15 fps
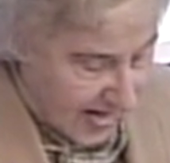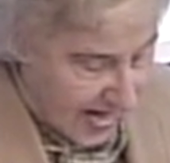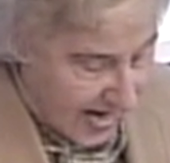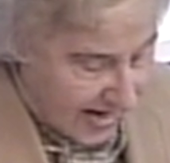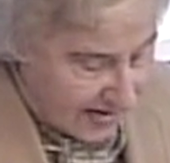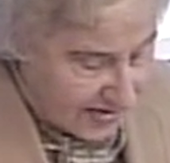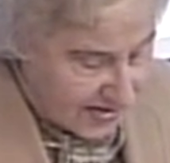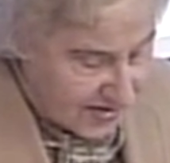
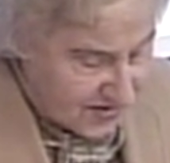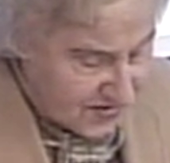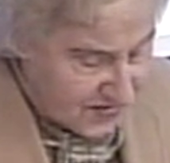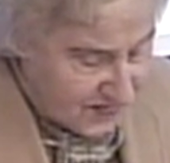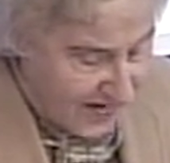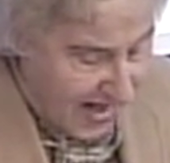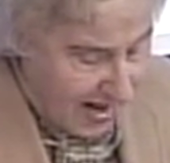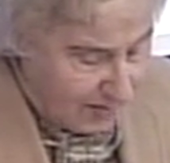And his
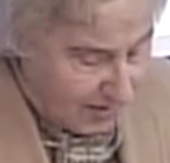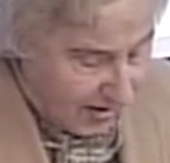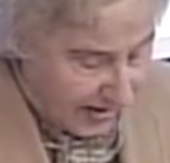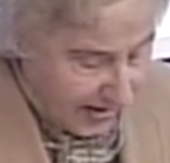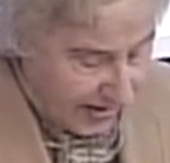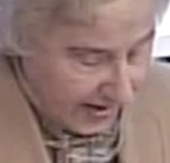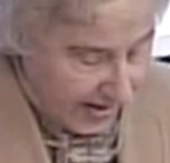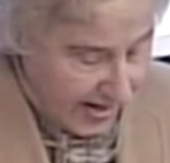
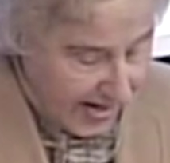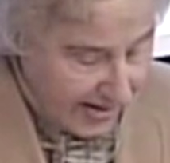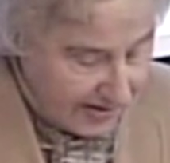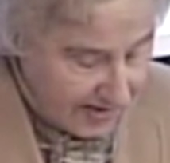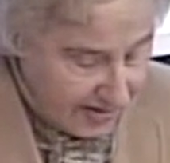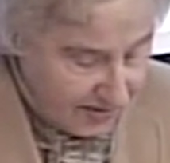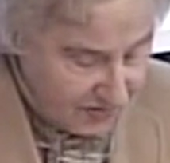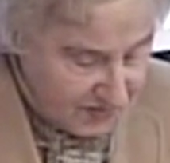family had
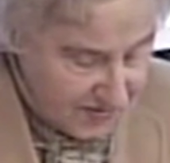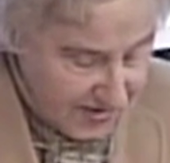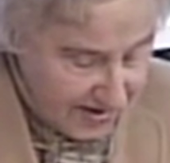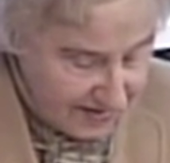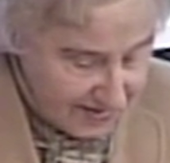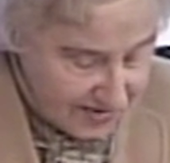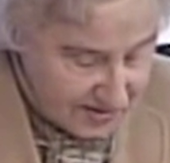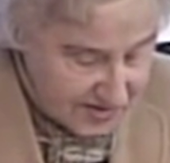lived
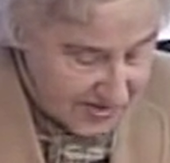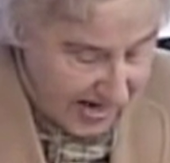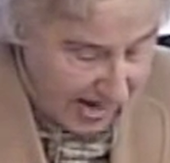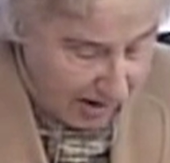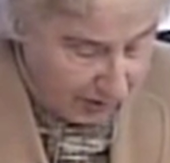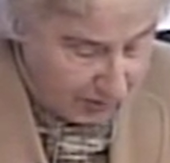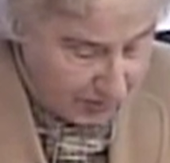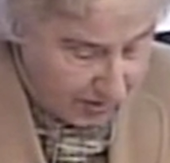in the
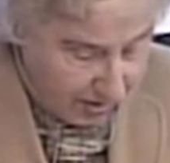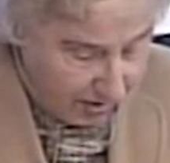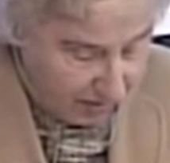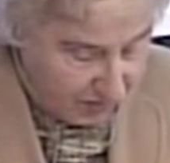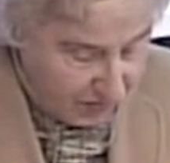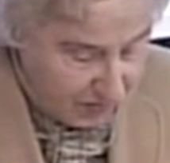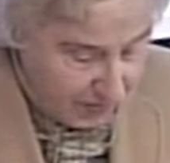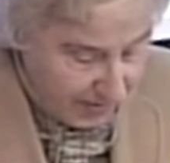town
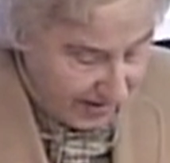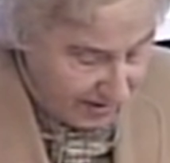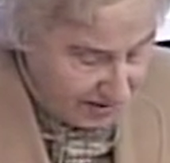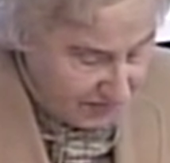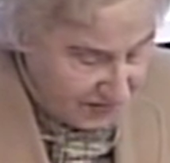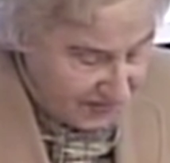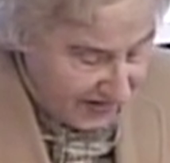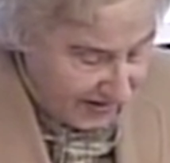of
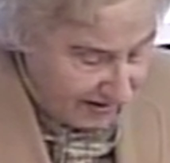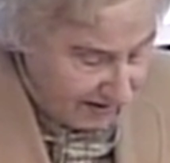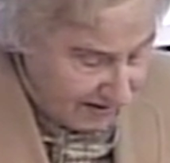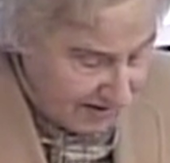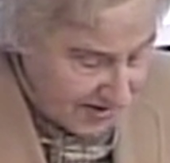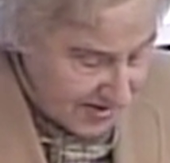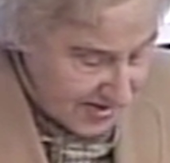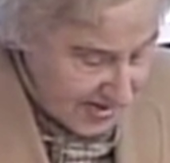
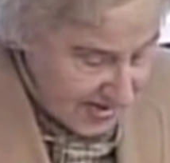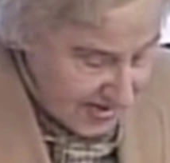Bielefeld